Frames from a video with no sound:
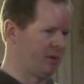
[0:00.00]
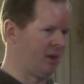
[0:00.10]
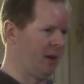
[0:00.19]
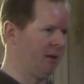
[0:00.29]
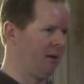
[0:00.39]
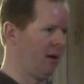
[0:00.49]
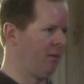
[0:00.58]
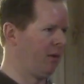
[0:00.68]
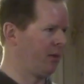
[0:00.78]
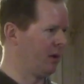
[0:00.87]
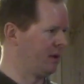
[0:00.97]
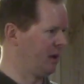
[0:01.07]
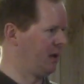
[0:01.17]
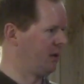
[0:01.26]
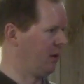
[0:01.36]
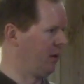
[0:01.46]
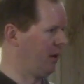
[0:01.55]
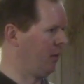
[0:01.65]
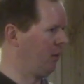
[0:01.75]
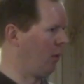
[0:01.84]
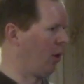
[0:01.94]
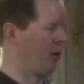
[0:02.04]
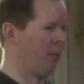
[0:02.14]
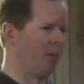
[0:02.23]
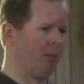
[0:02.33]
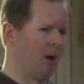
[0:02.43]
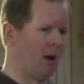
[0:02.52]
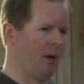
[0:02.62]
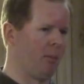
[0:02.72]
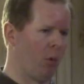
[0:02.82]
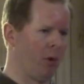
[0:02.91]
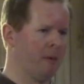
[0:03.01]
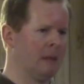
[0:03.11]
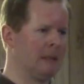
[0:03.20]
seat of the three seats on the Water uh, Board.